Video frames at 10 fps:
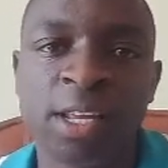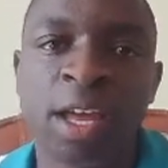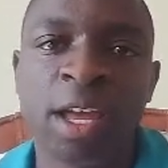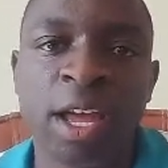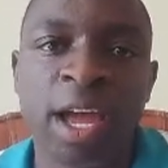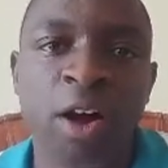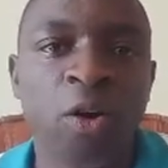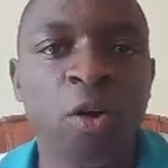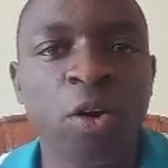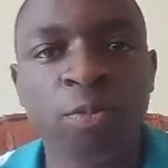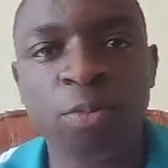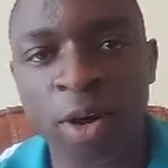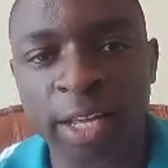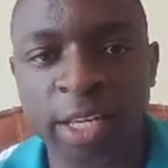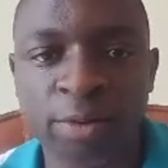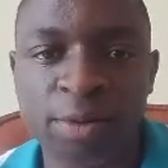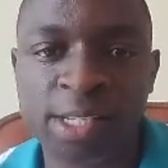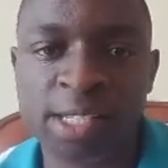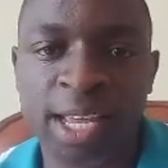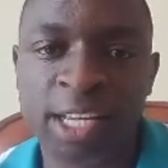or molecules,
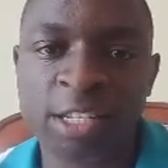etc.